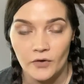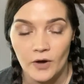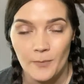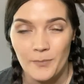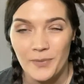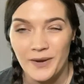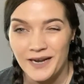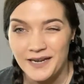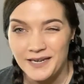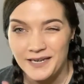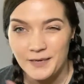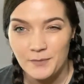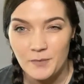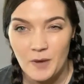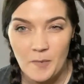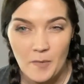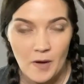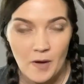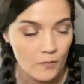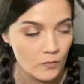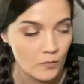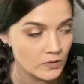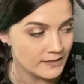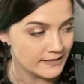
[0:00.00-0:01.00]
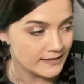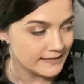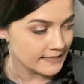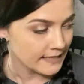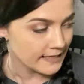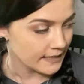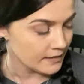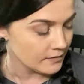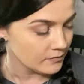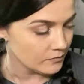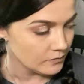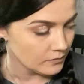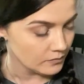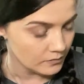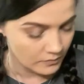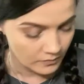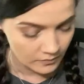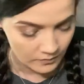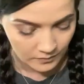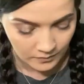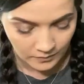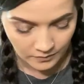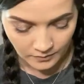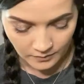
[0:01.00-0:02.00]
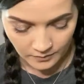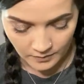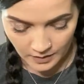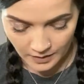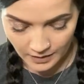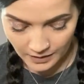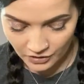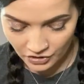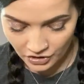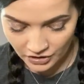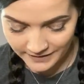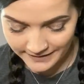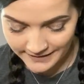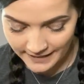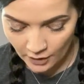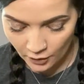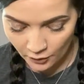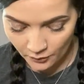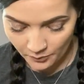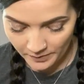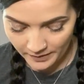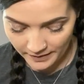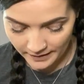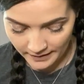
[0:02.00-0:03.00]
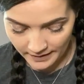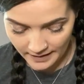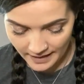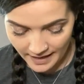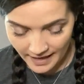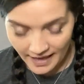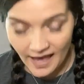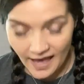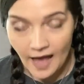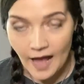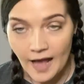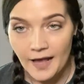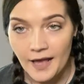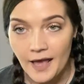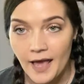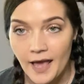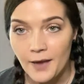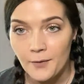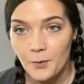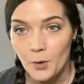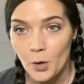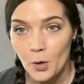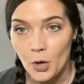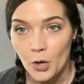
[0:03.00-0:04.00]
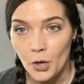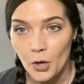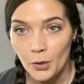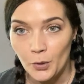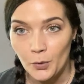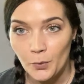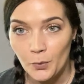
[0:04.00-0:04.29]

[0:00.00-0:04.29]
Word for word: up, but I need my mom one second. She's helping. A Ron. She's